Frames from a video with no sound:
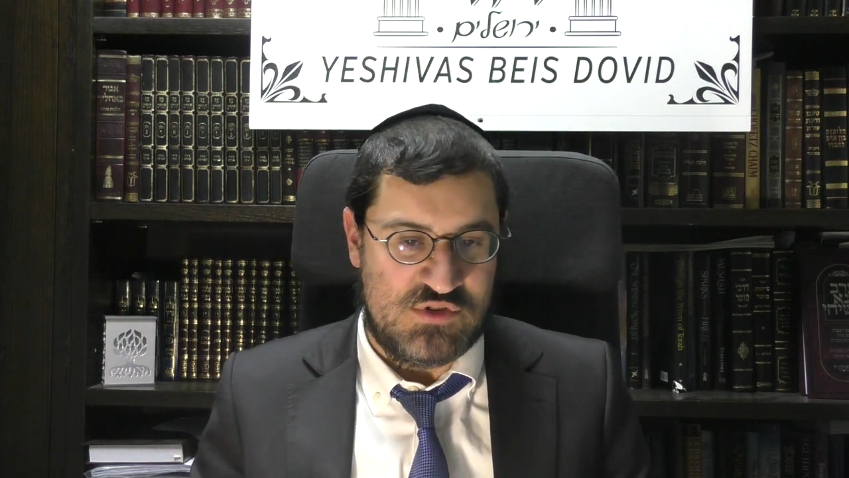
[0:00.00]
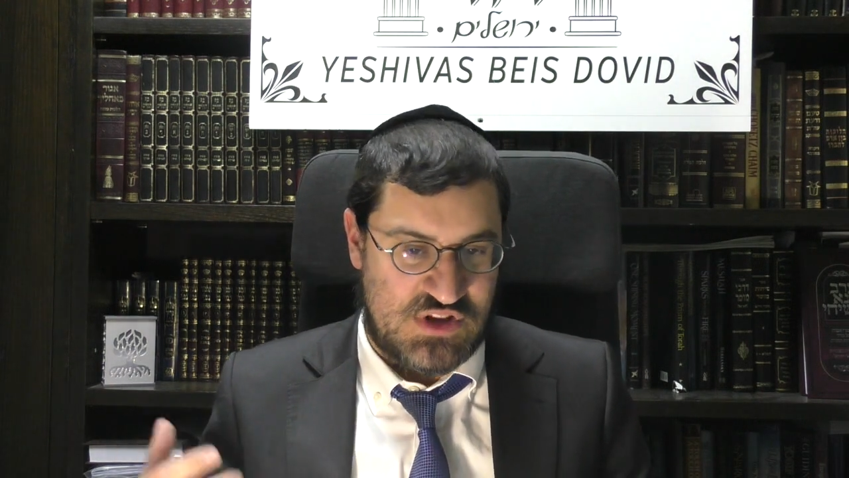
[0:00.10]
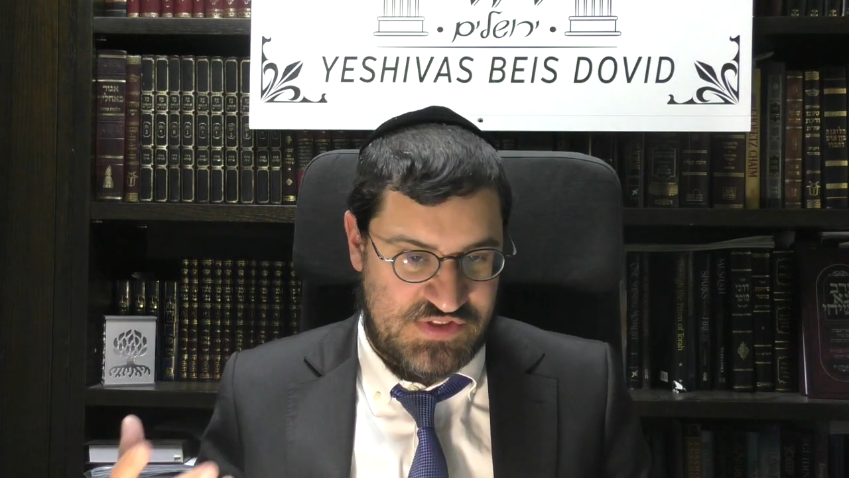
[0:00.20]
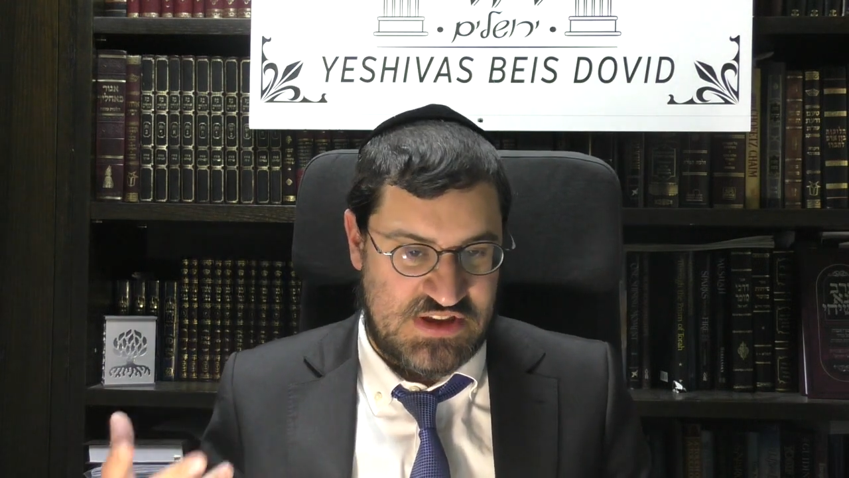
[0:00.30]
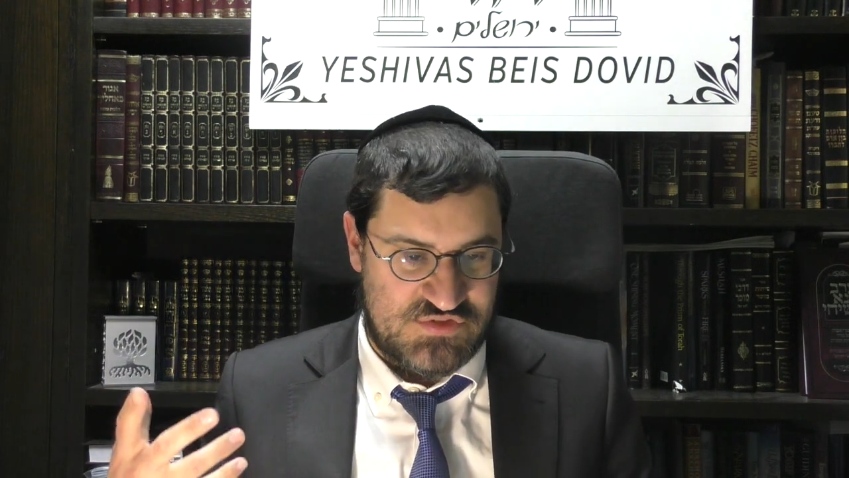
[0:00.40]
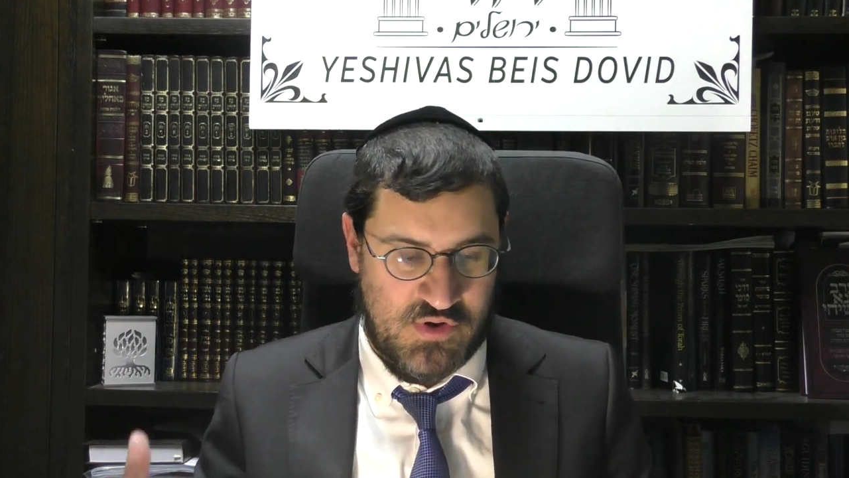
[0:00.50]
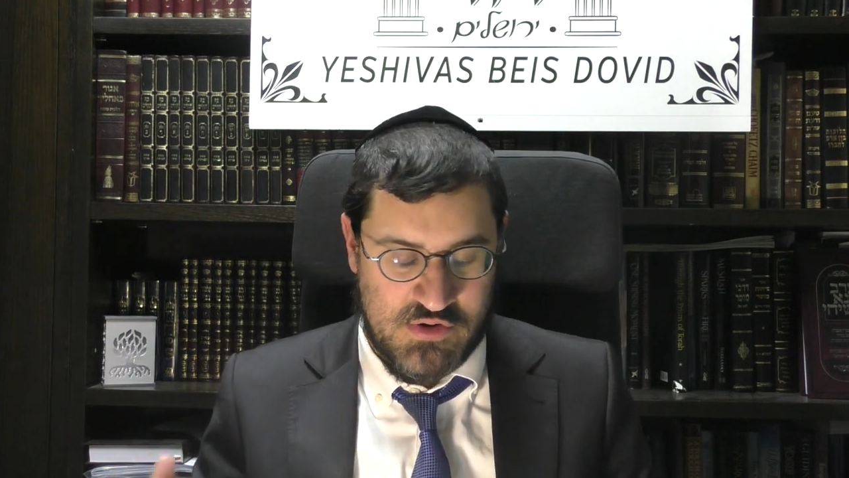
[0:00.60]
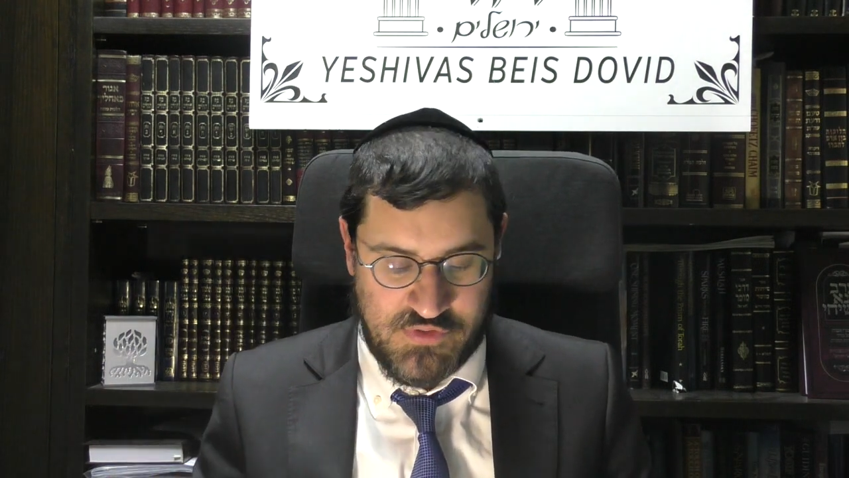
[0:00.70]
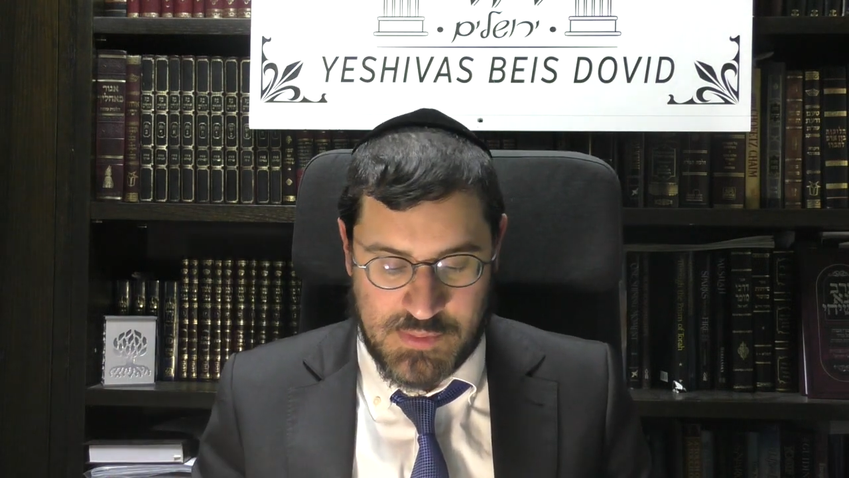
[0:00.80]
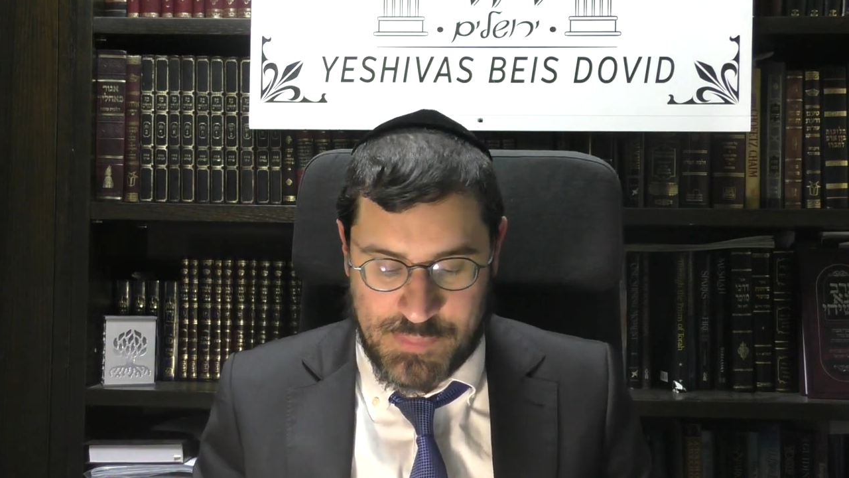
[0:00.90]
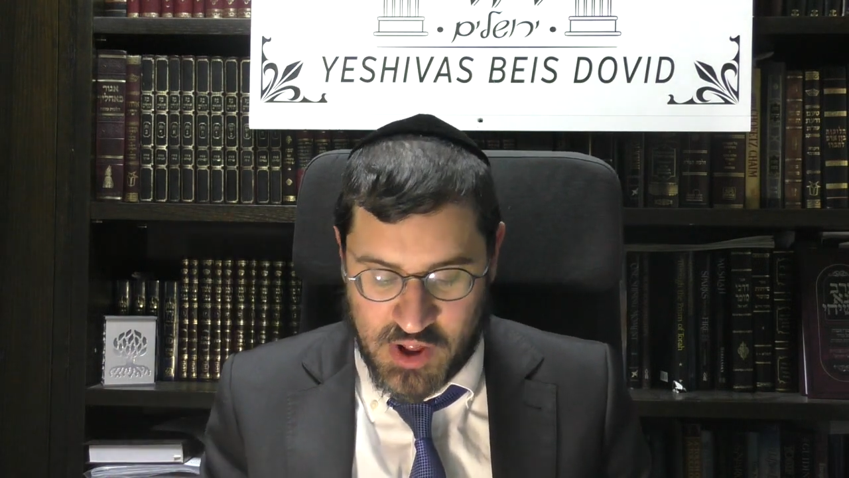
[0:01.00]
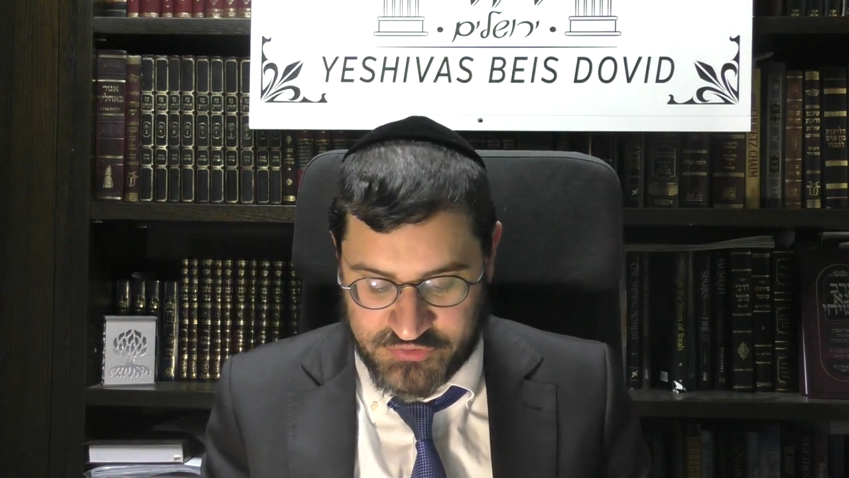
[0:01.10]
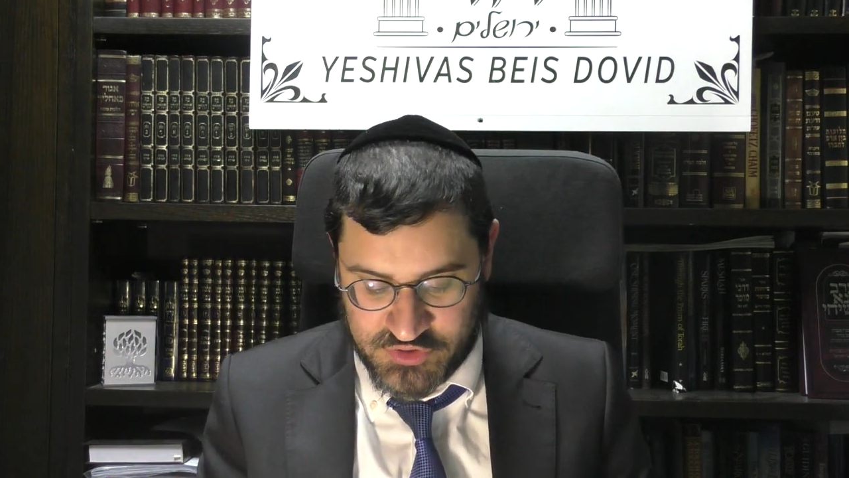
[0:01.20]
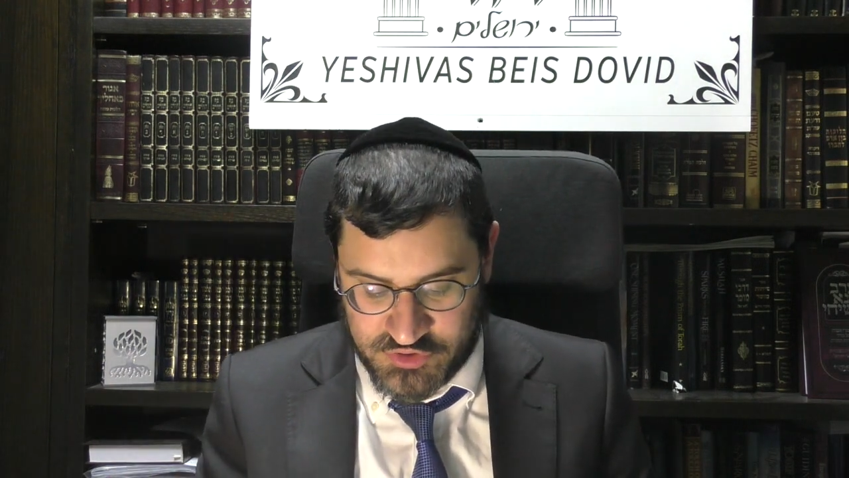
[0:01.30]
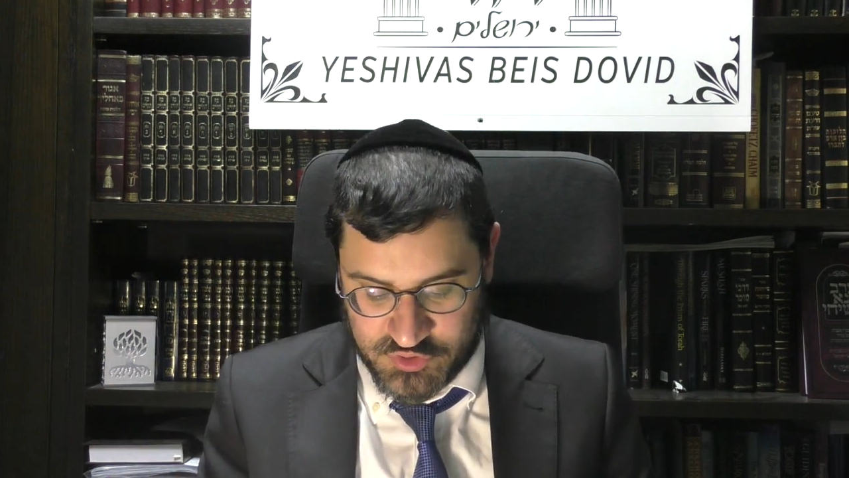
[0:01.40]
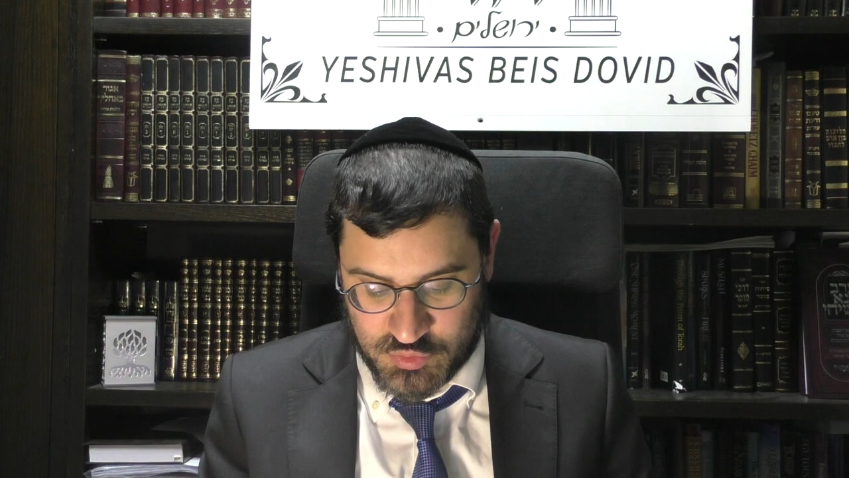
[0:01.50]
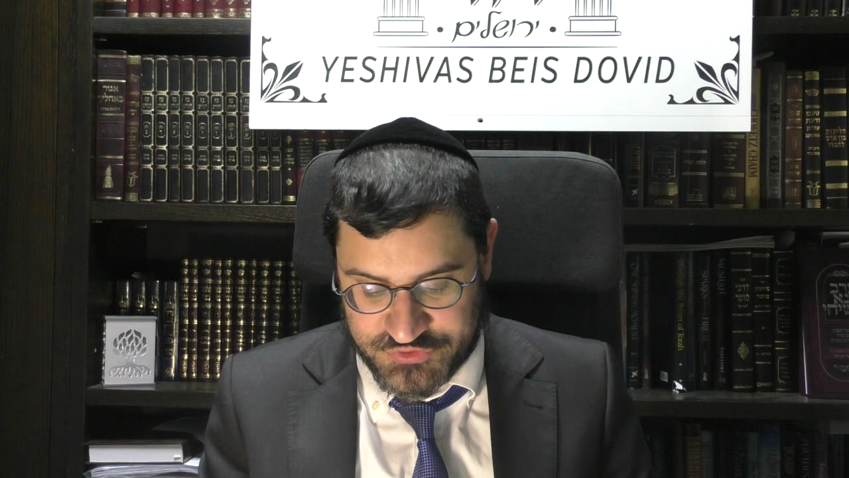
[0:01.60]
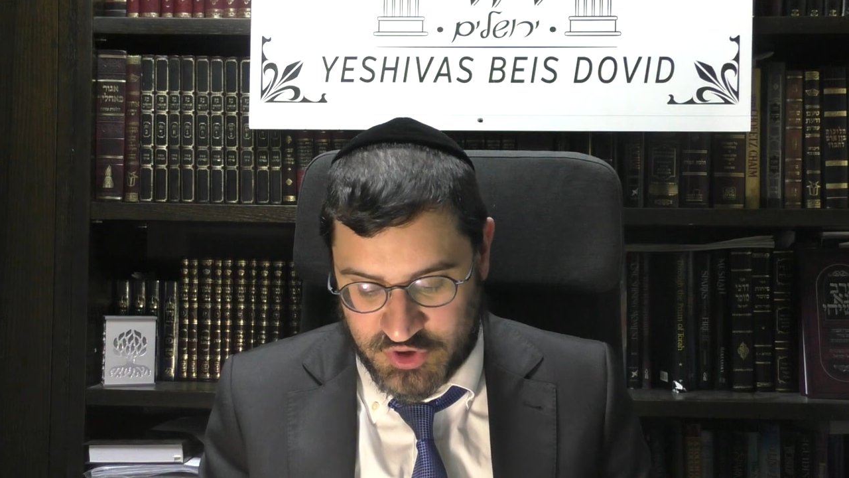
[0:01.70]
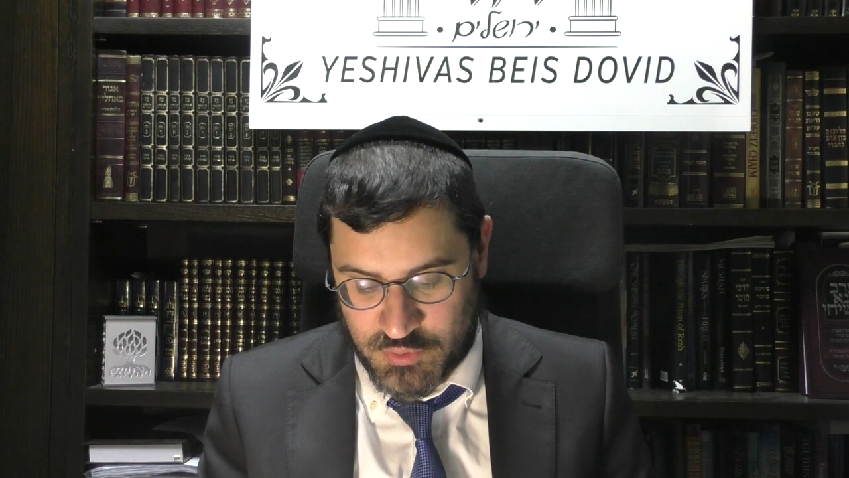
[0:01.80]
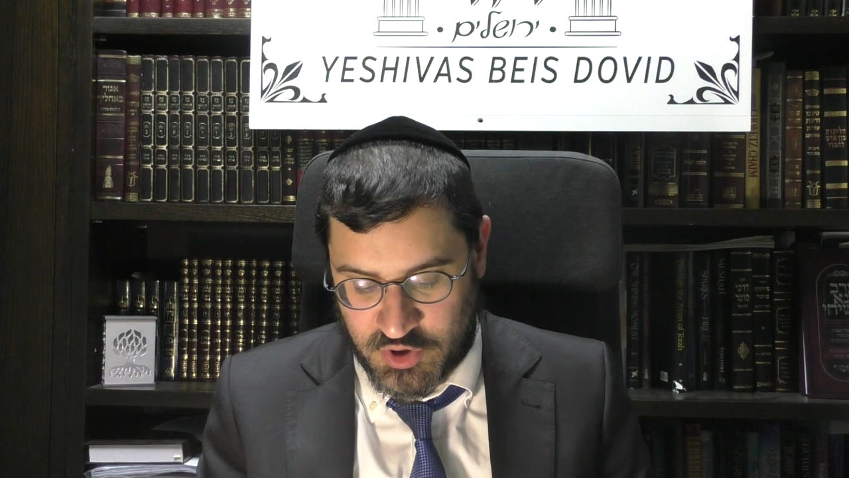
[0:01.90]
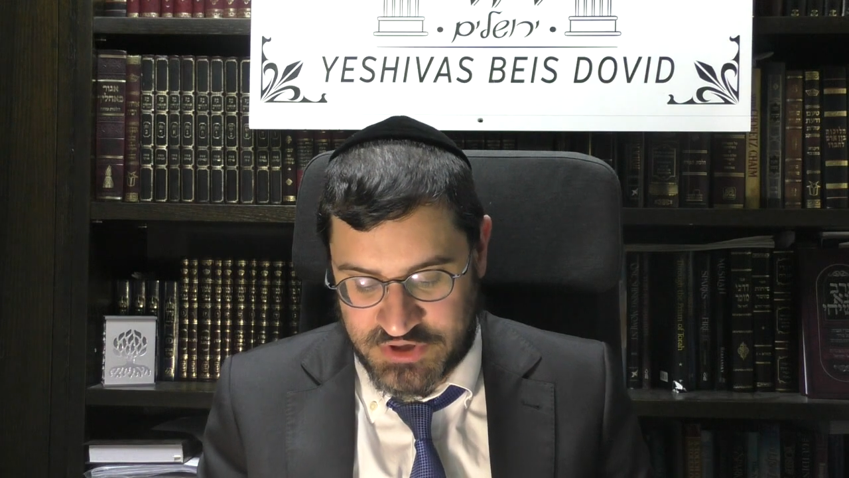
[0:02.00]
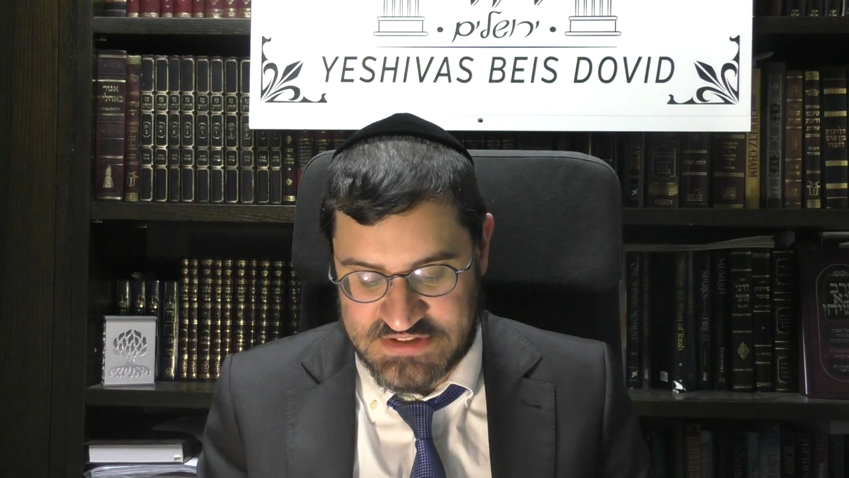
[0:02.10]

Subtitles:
which I think is very, very pertinent to what's going on.